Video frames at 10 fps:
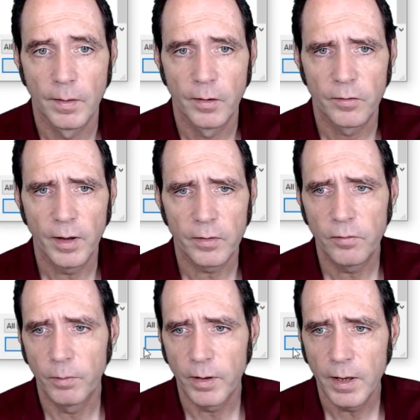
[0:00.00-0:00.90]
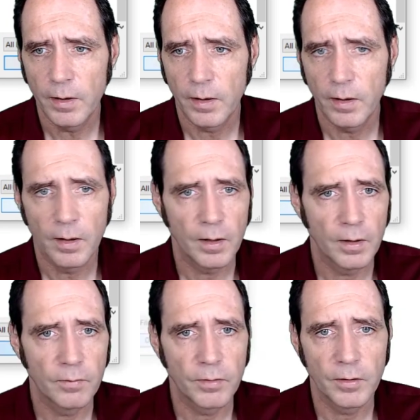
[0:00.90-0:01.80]
Select this one here
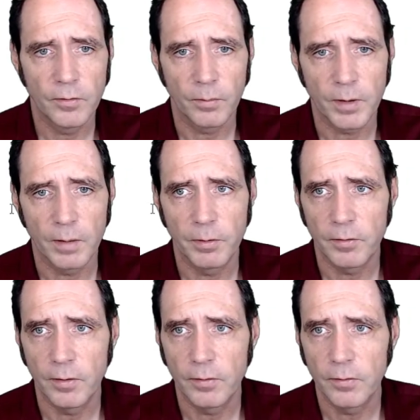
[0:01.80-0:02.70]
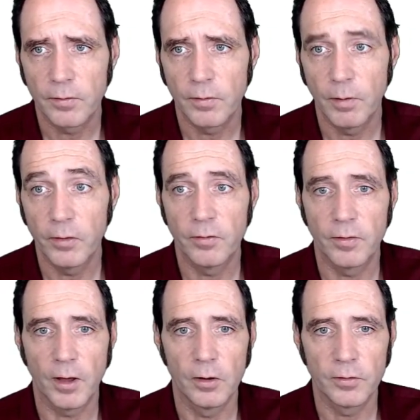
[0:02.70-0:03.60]
of the Top Gear presenters. Well, this is
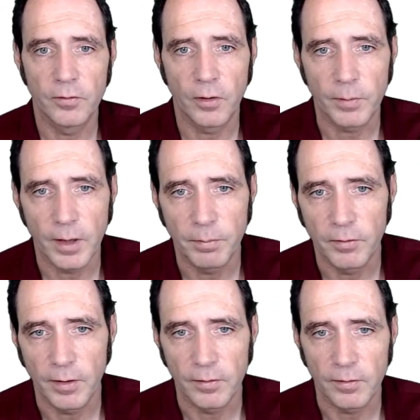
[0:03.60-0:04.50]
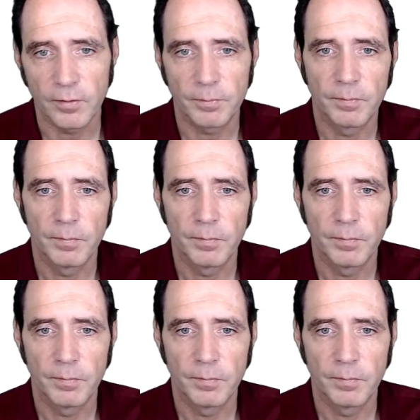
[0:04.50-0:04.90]
the old Top Gear presenters.